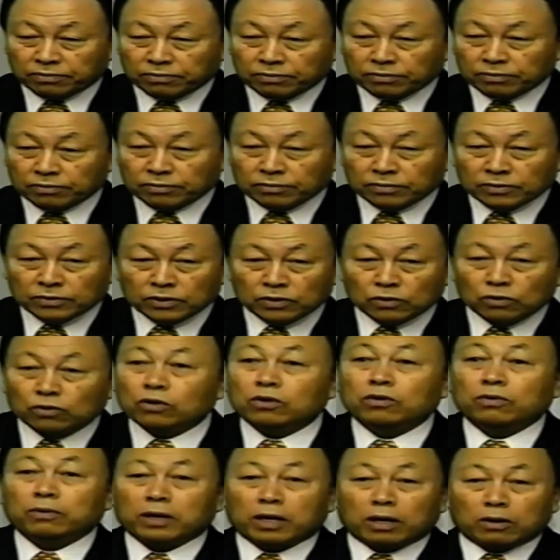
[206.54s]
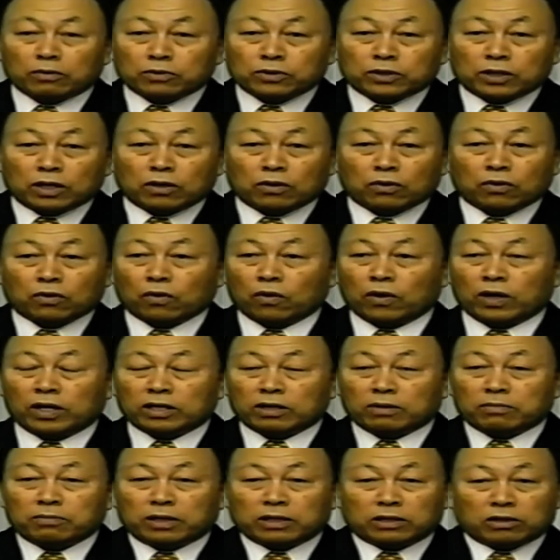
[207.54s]
everyone will believe, but they
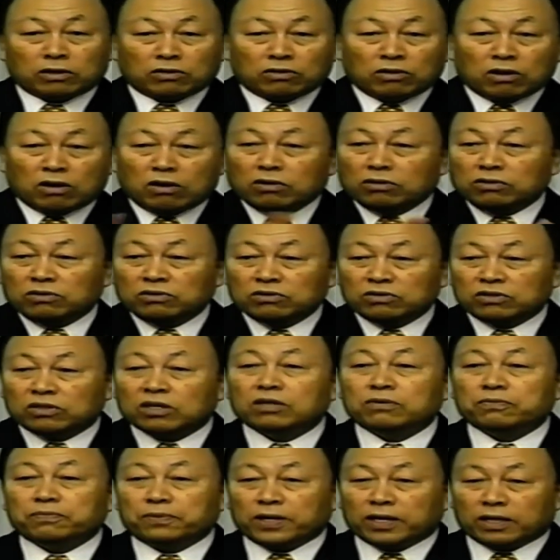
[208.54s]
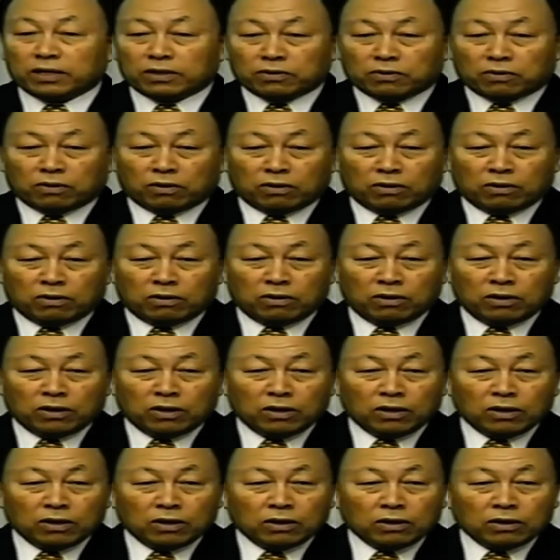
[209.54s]
don't believe. If you go to Europe,
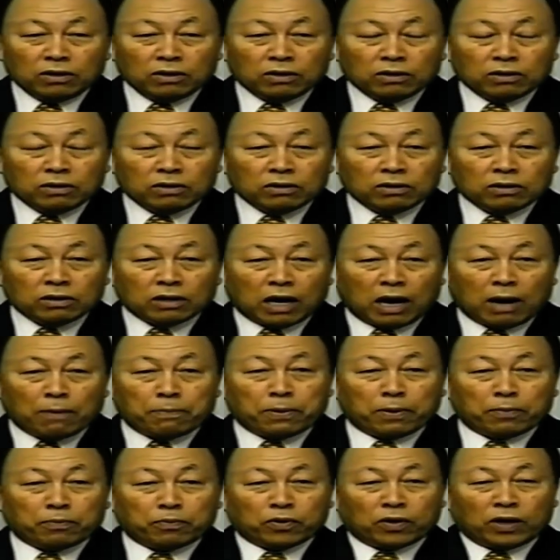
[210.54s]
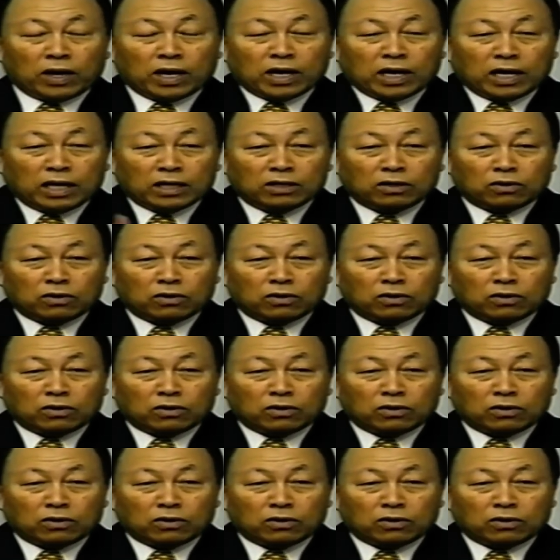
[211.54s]
all the churches are empty.